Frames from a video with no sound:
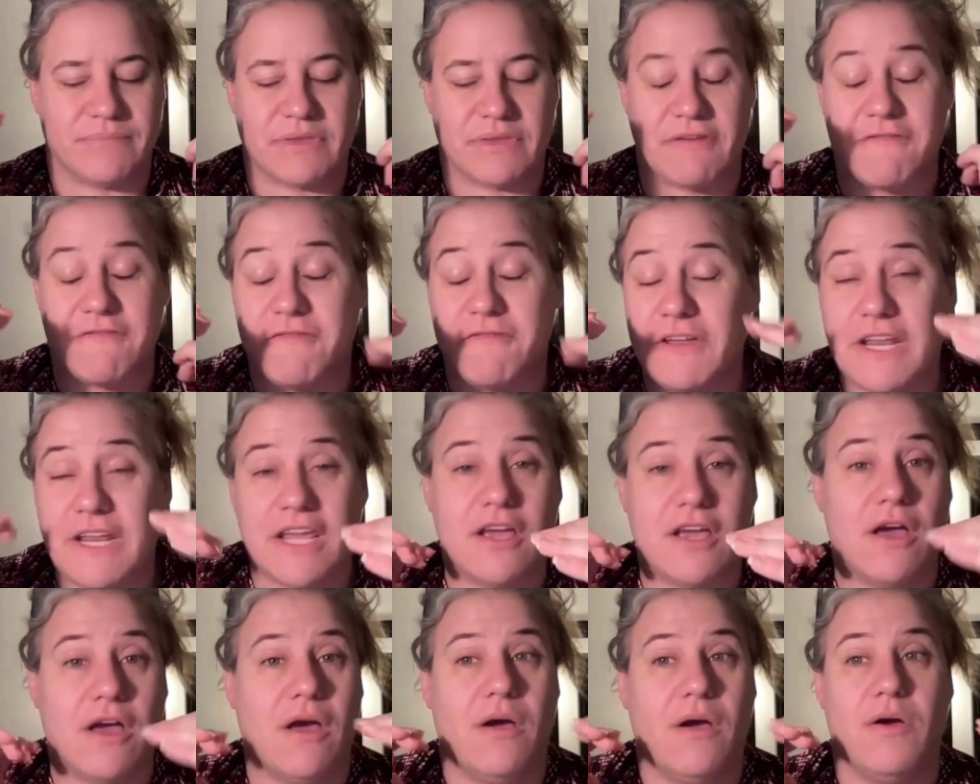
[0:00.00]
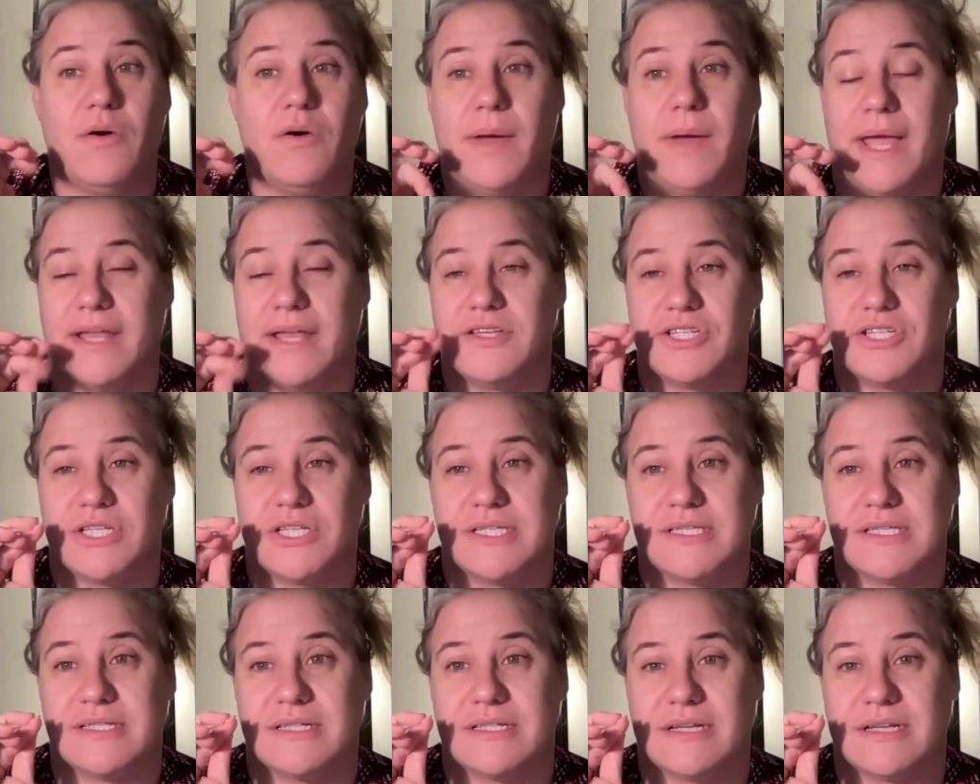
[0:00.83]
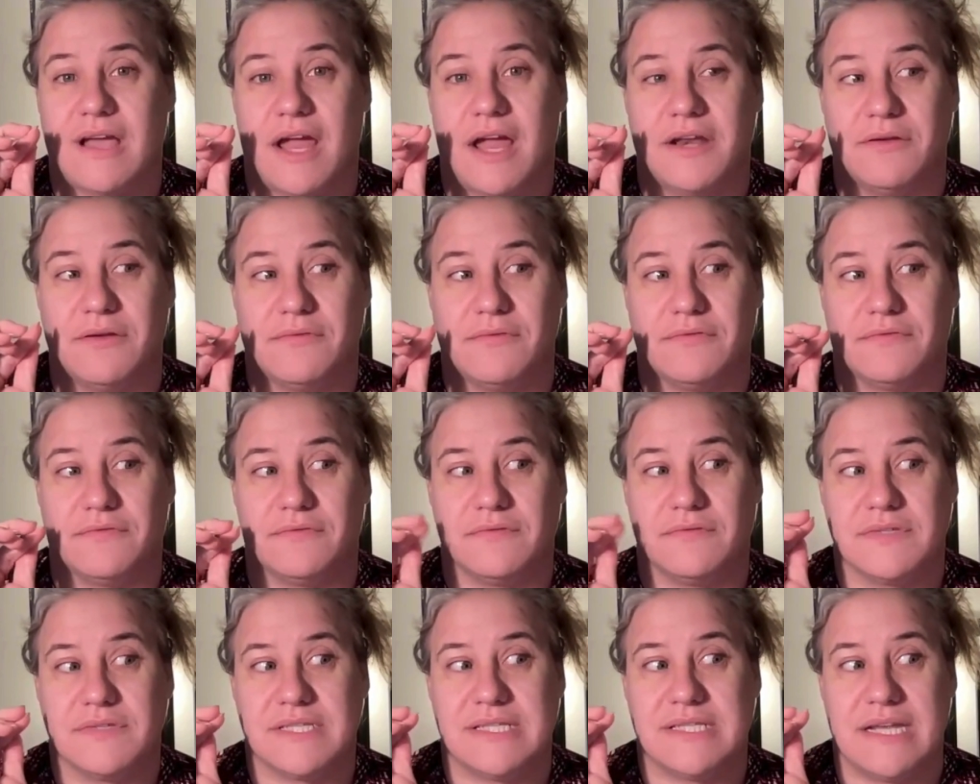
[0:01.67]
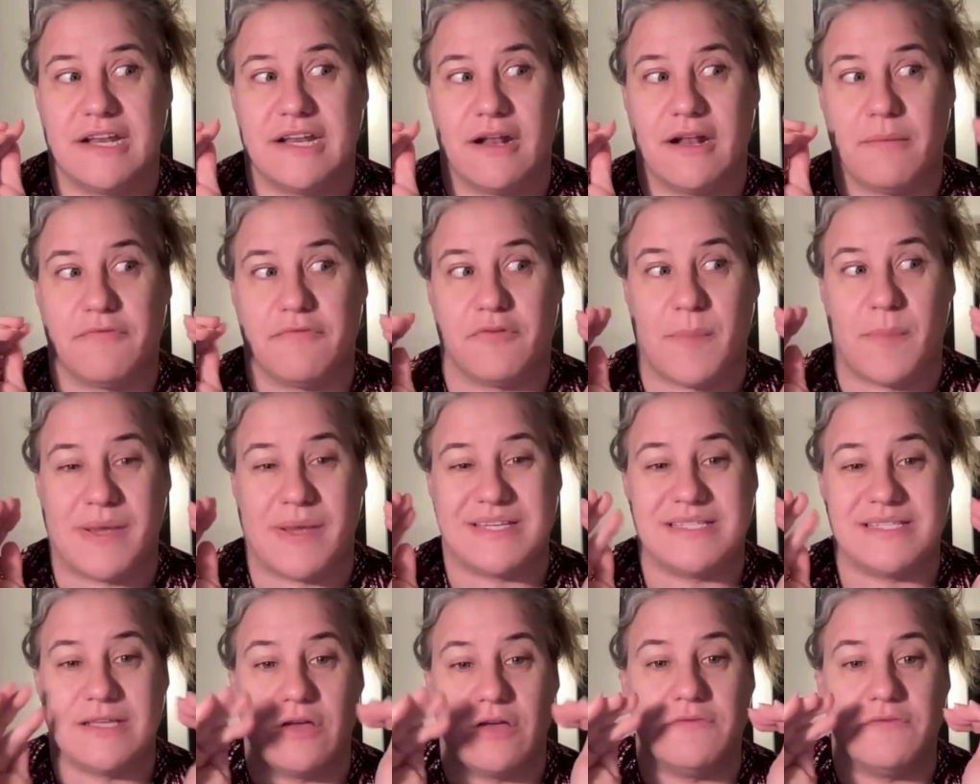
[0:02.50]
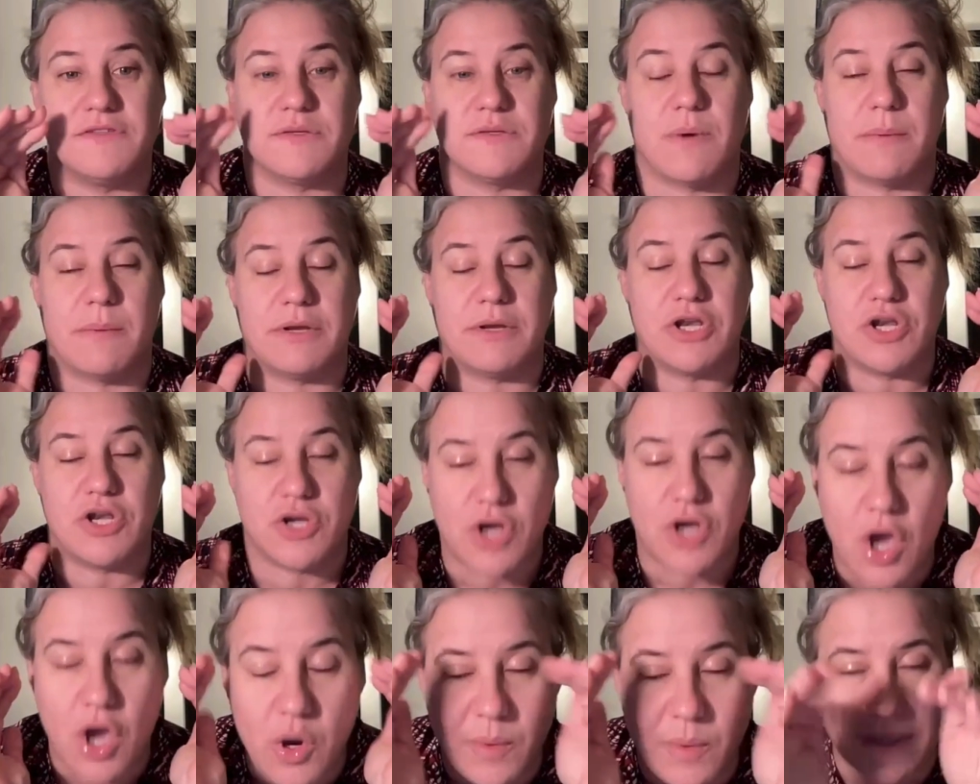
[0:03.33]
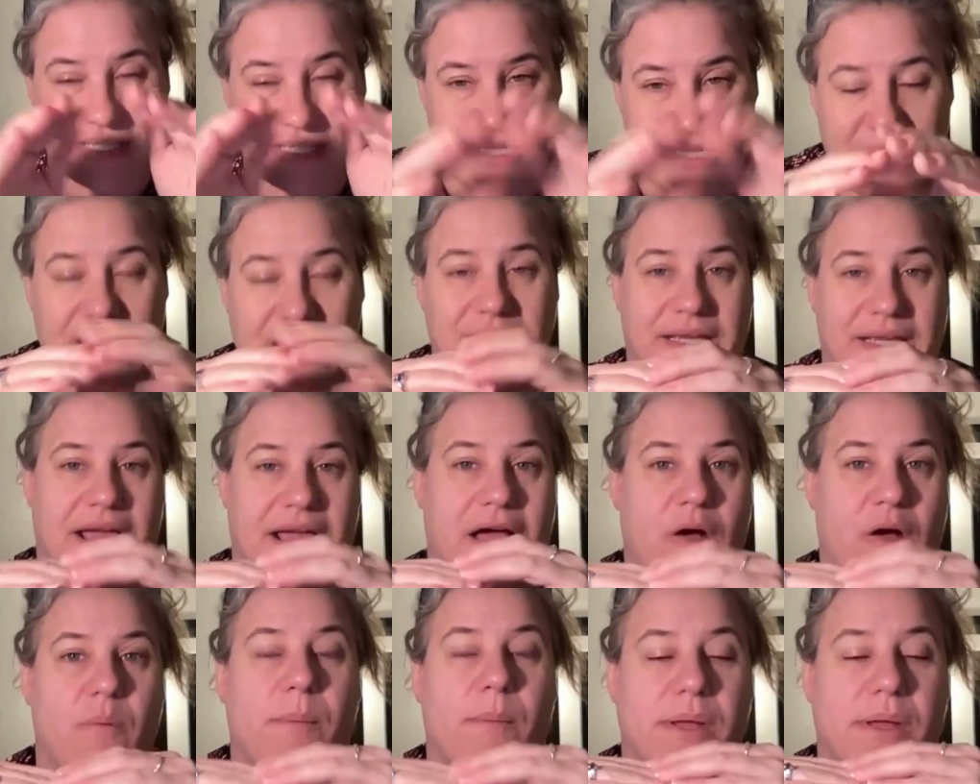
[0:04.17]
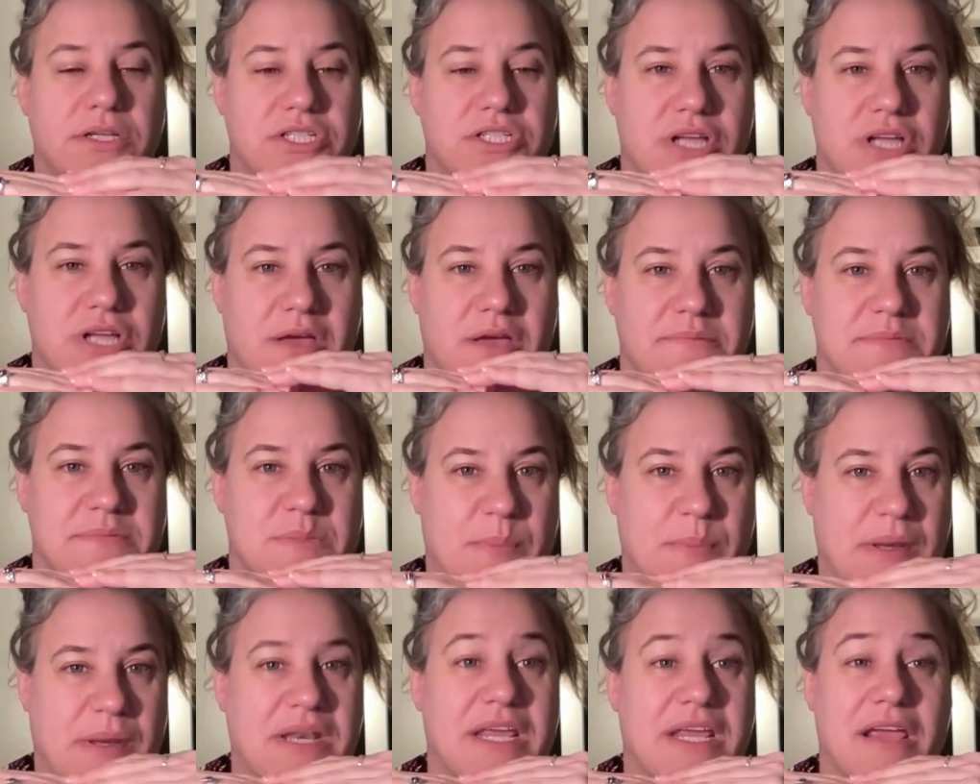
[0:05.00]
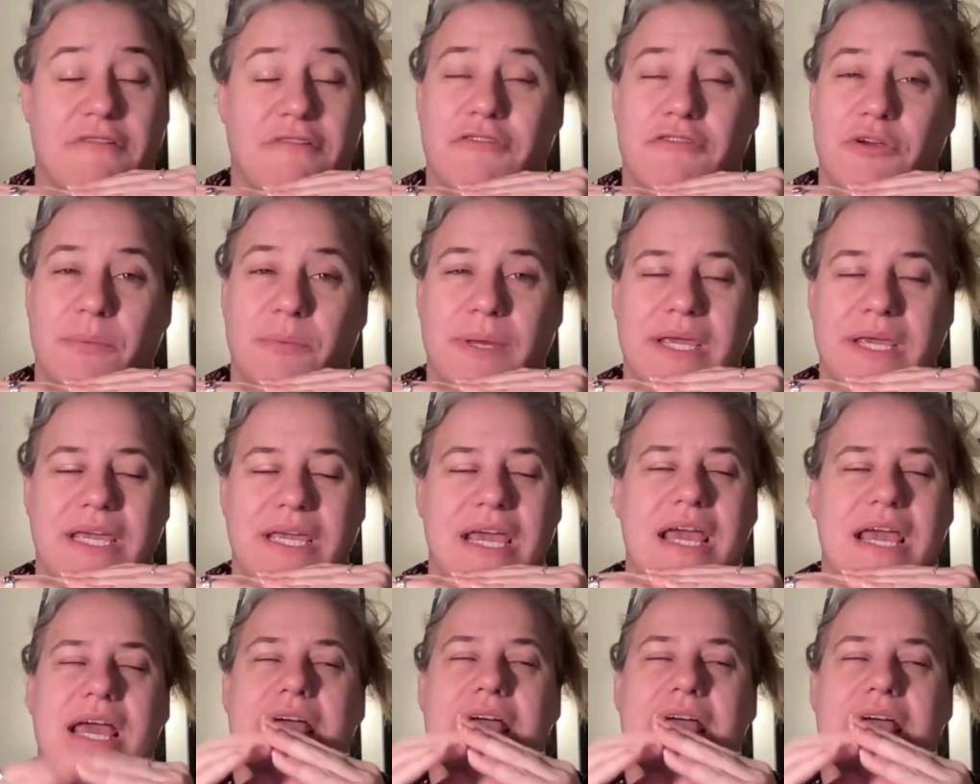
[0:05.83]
video, and just kind of set it up for myself so I know exactly how much I'm spending every week.